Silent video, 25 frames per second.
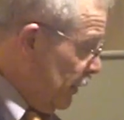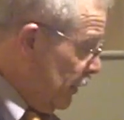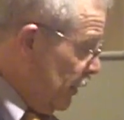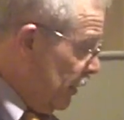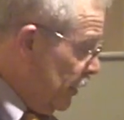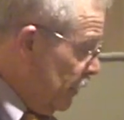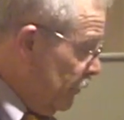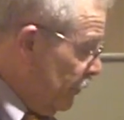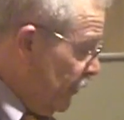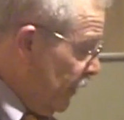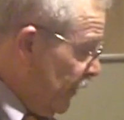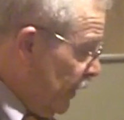
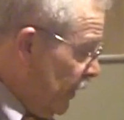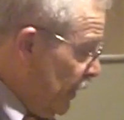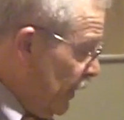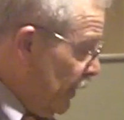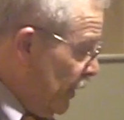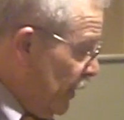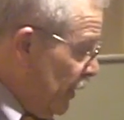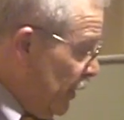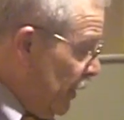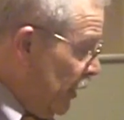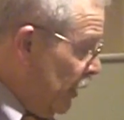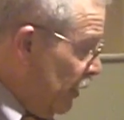um,
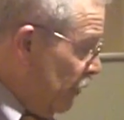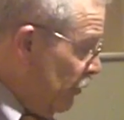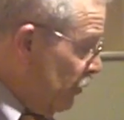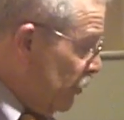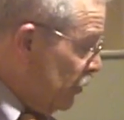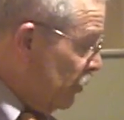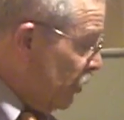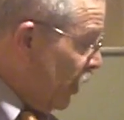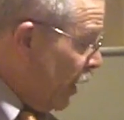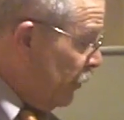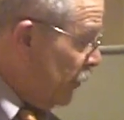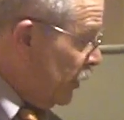he
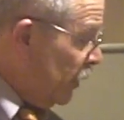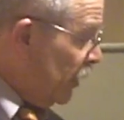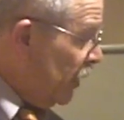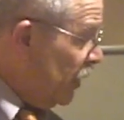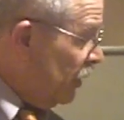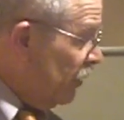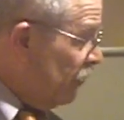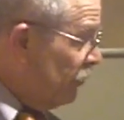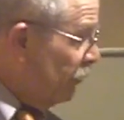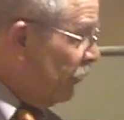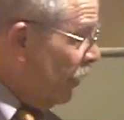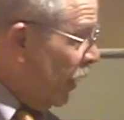was dropping
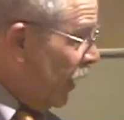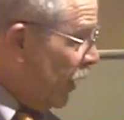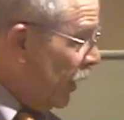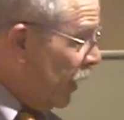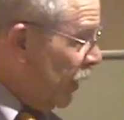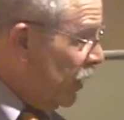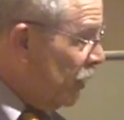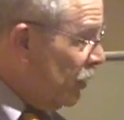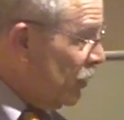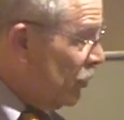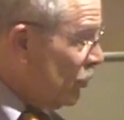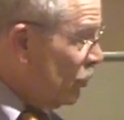in,
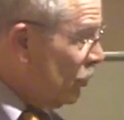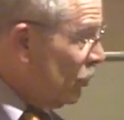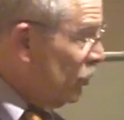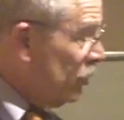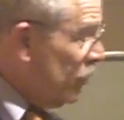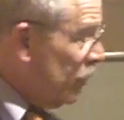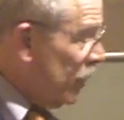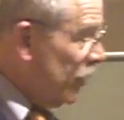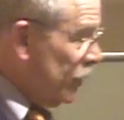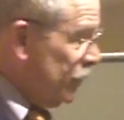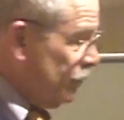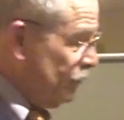flying in
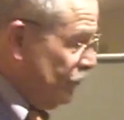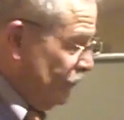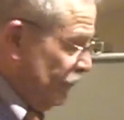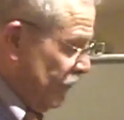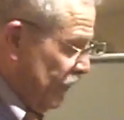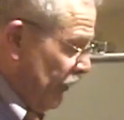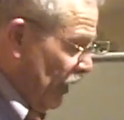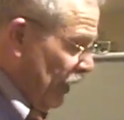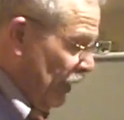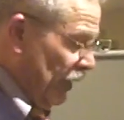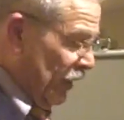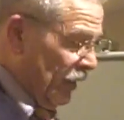to uh,
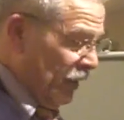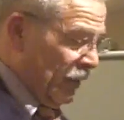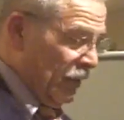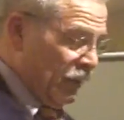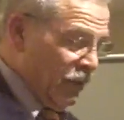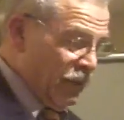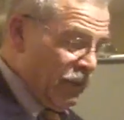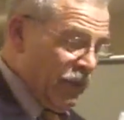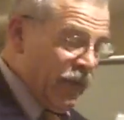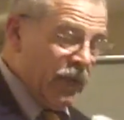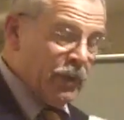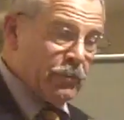uh,
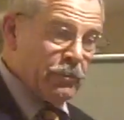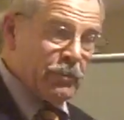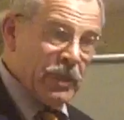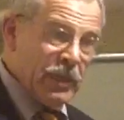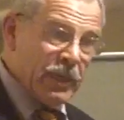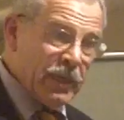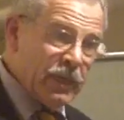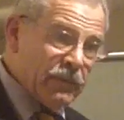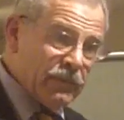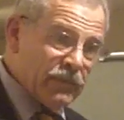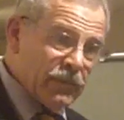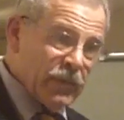thank
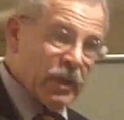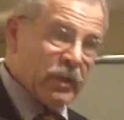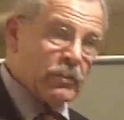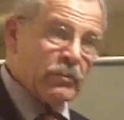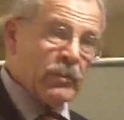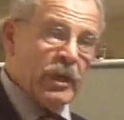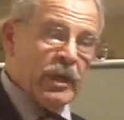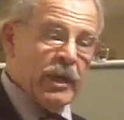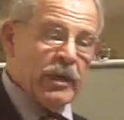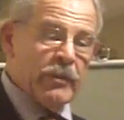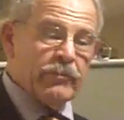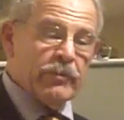me
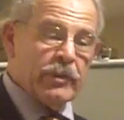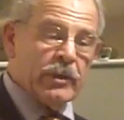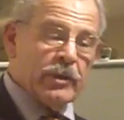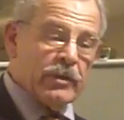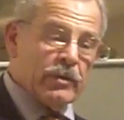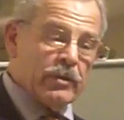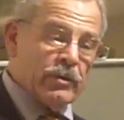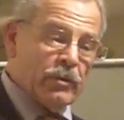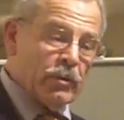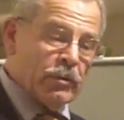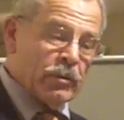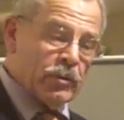and my
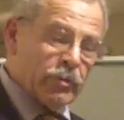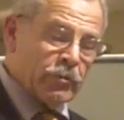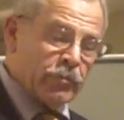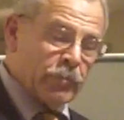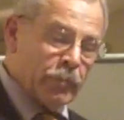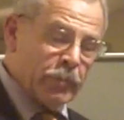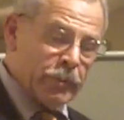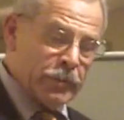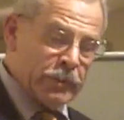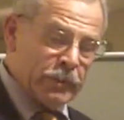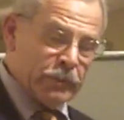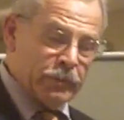African soldiers
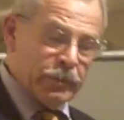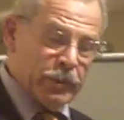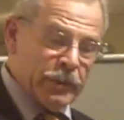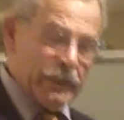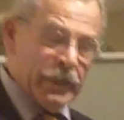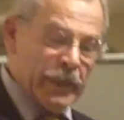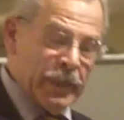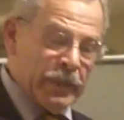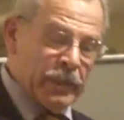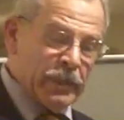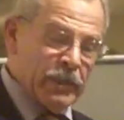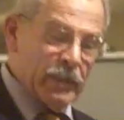for
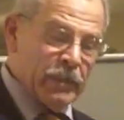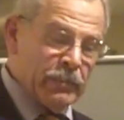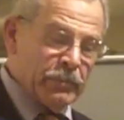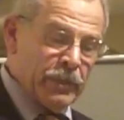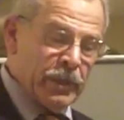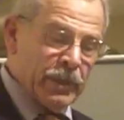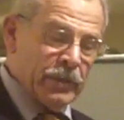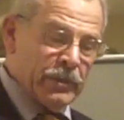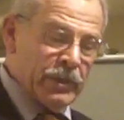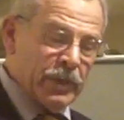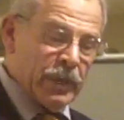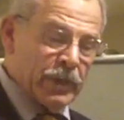protecting a
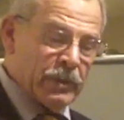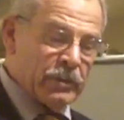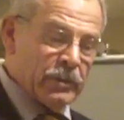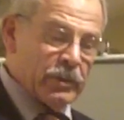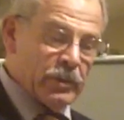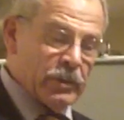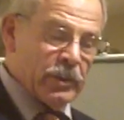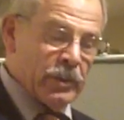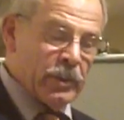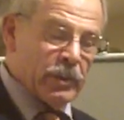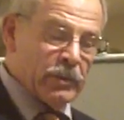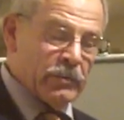big
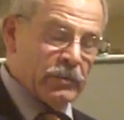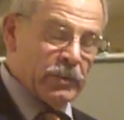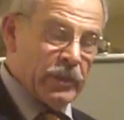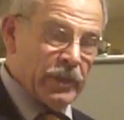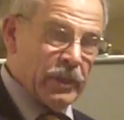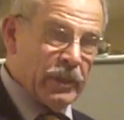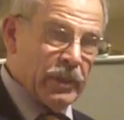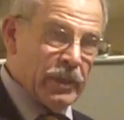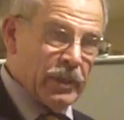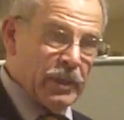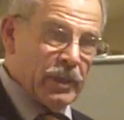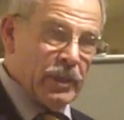section of the
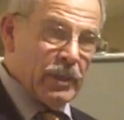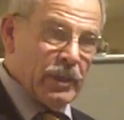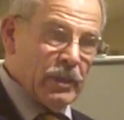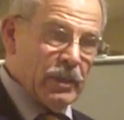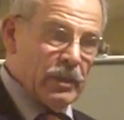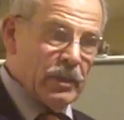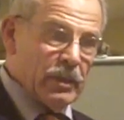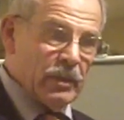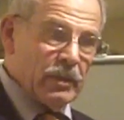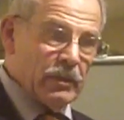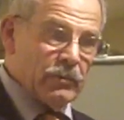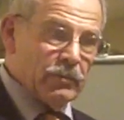country
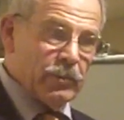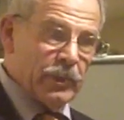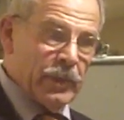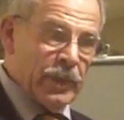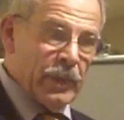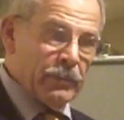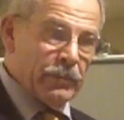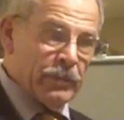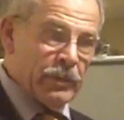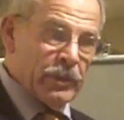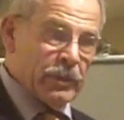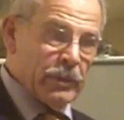uh, for
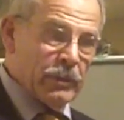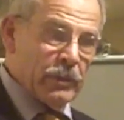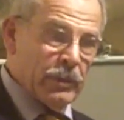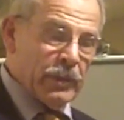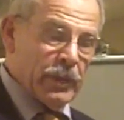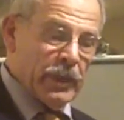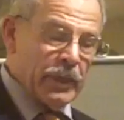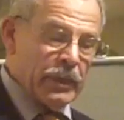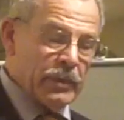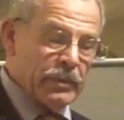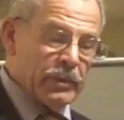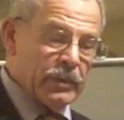that
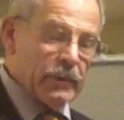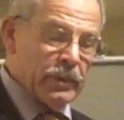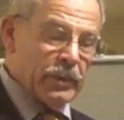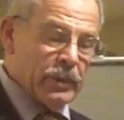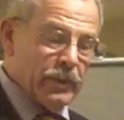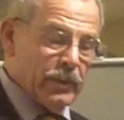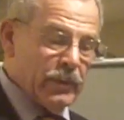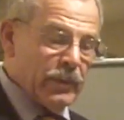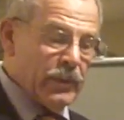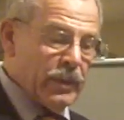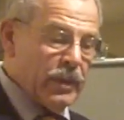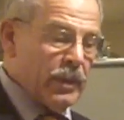particular election.
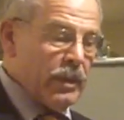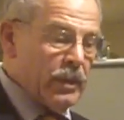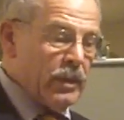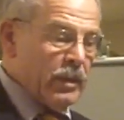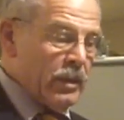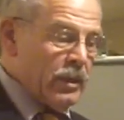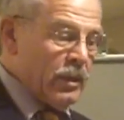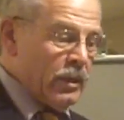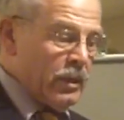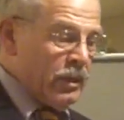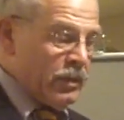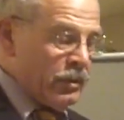
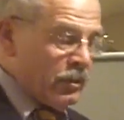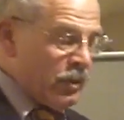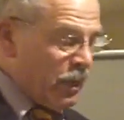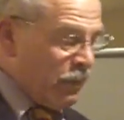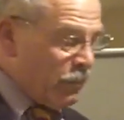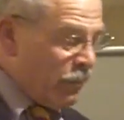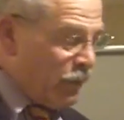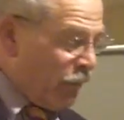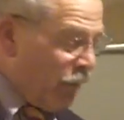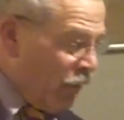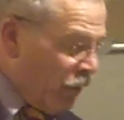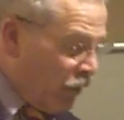So
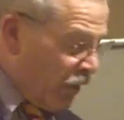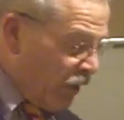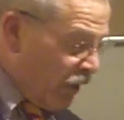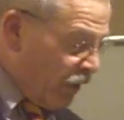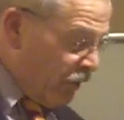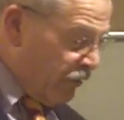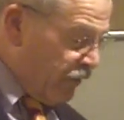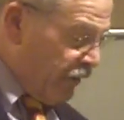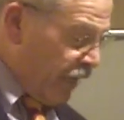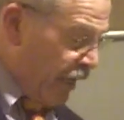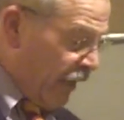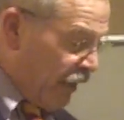I'm
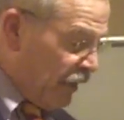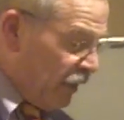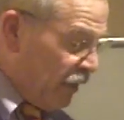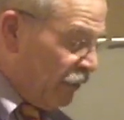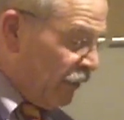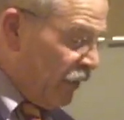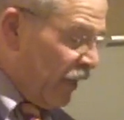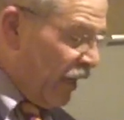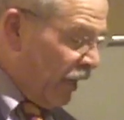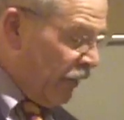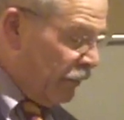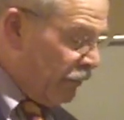bemoaning the fact
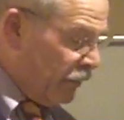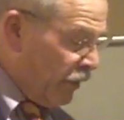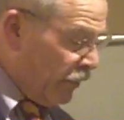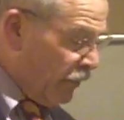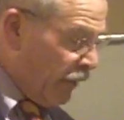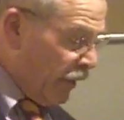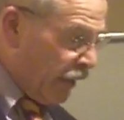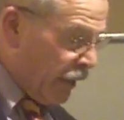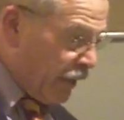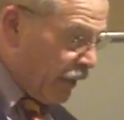that we haven't been